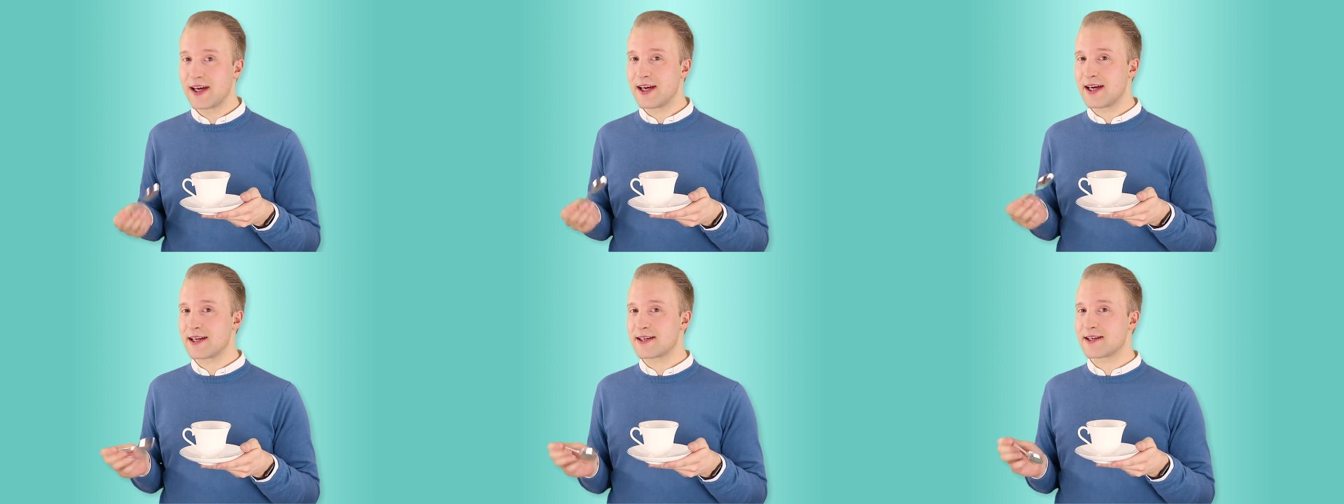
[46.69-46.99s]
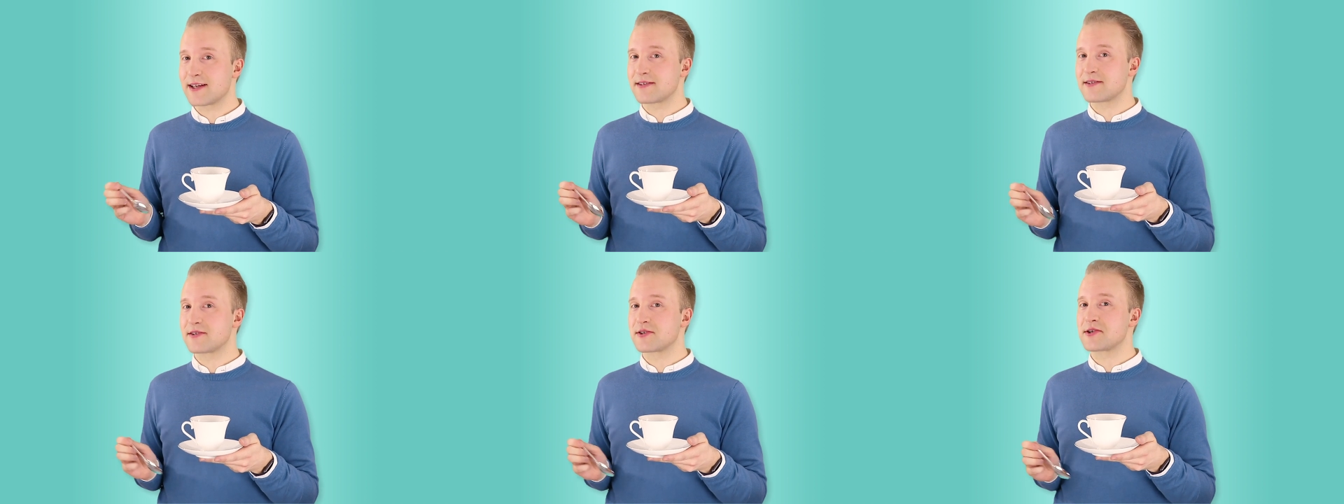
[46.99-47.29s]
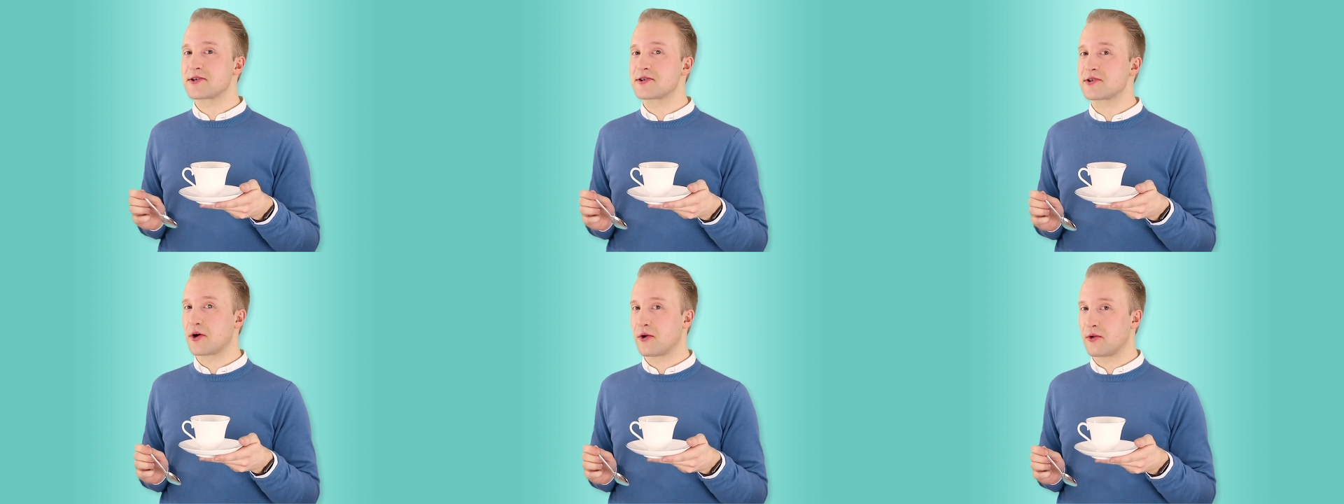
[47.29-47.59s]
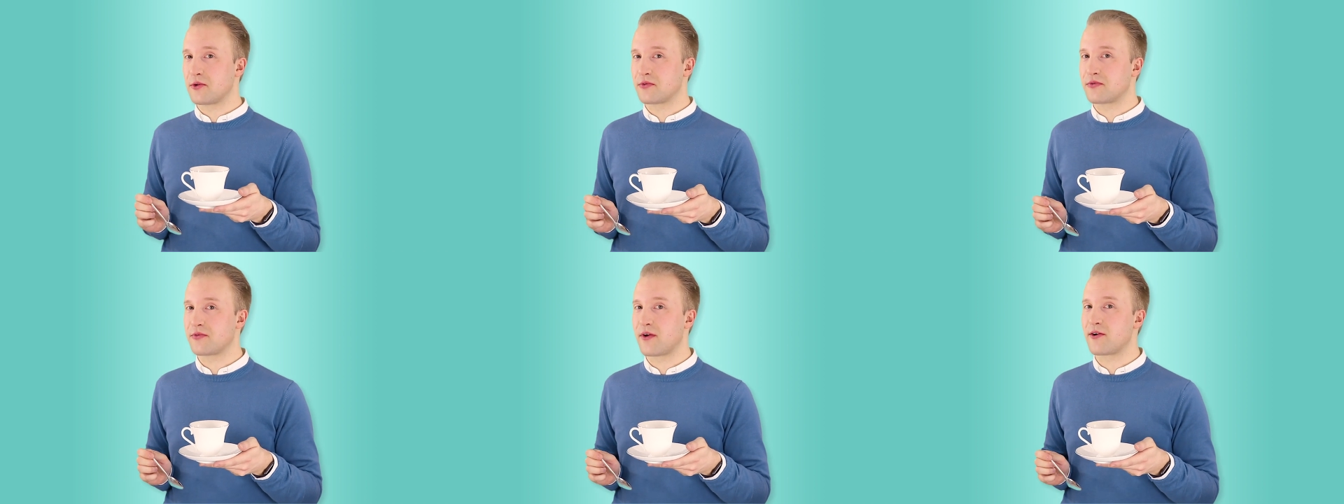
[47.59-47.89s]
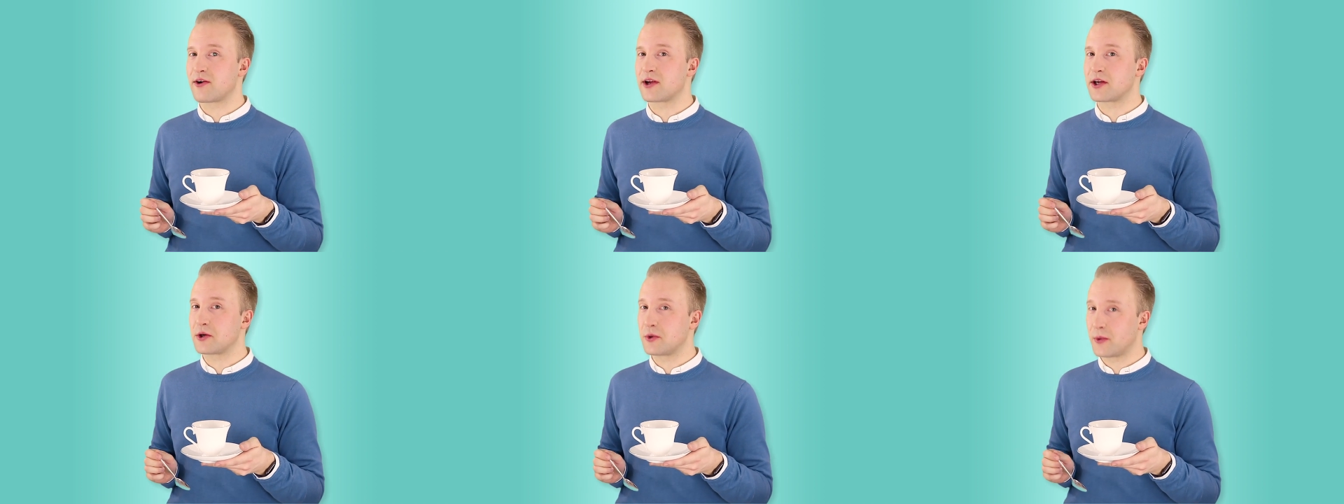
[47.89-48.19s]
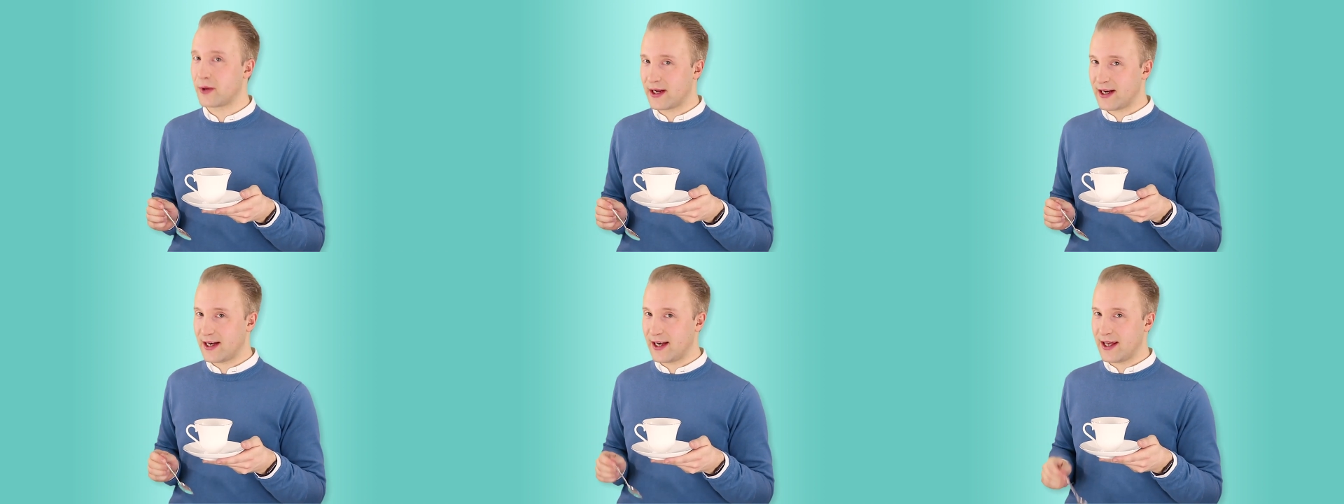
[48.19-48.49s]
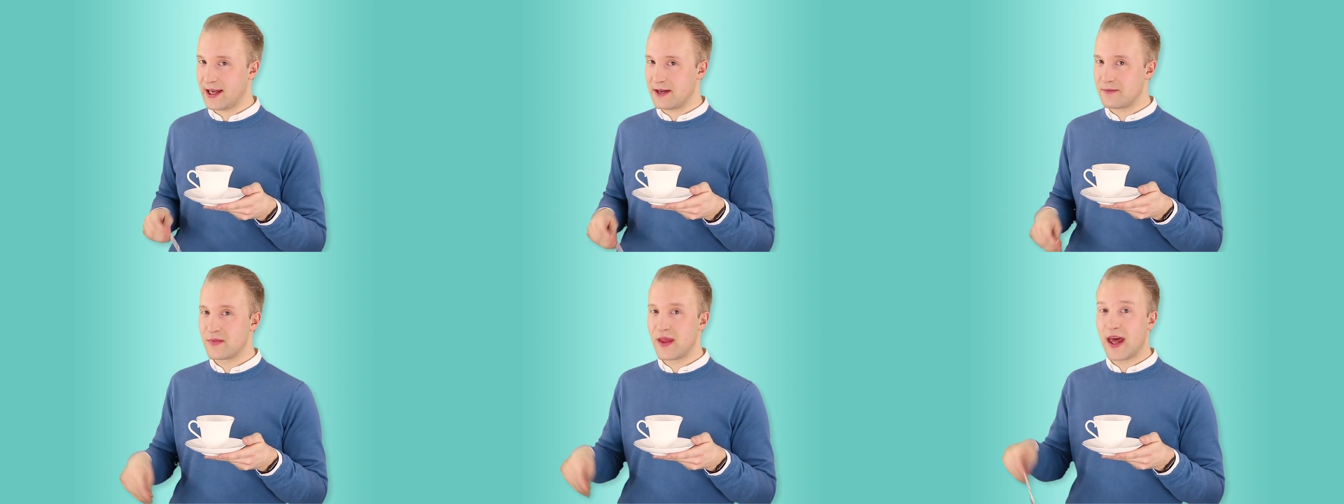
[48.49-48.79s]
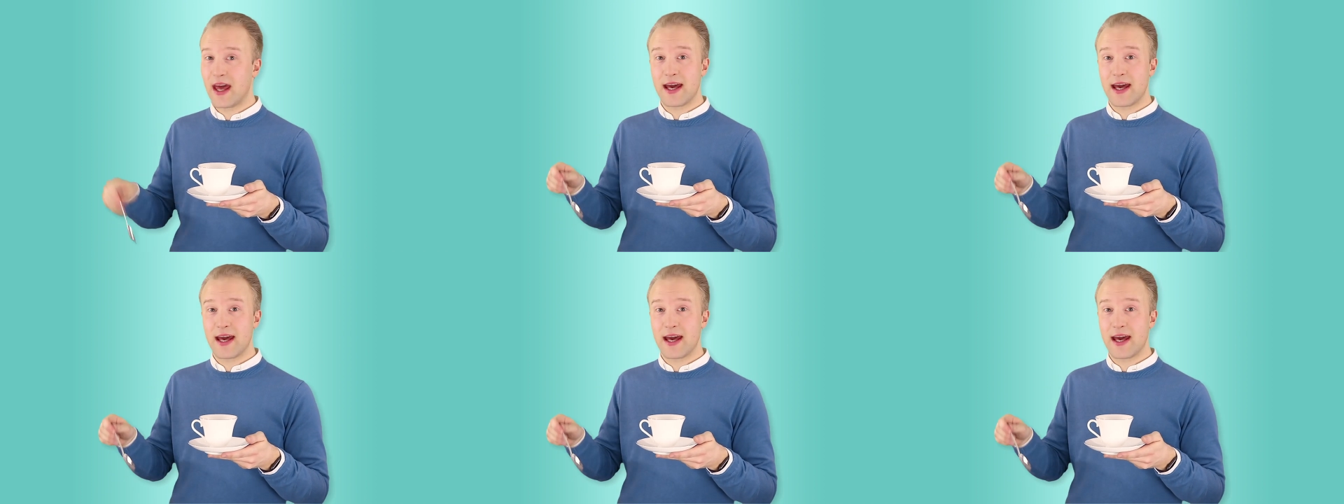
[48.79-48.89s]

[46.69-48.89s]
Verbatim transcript: it doesn't dissolve very quickly.